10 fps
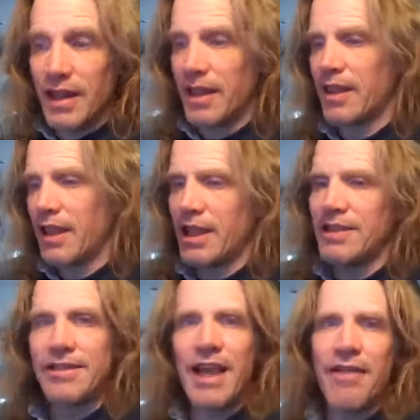that
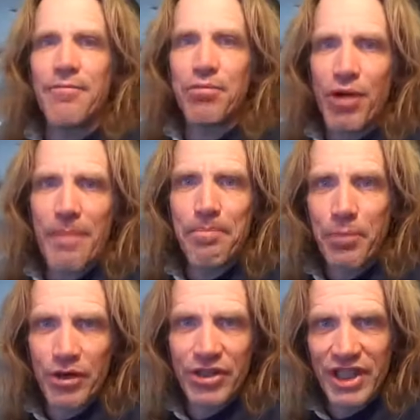things have
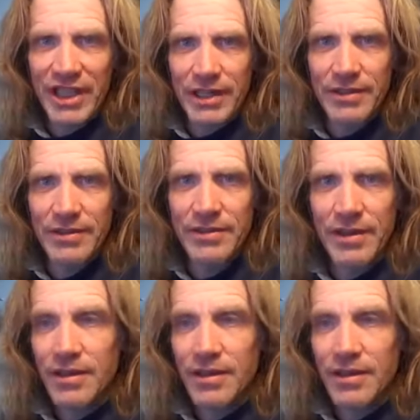properties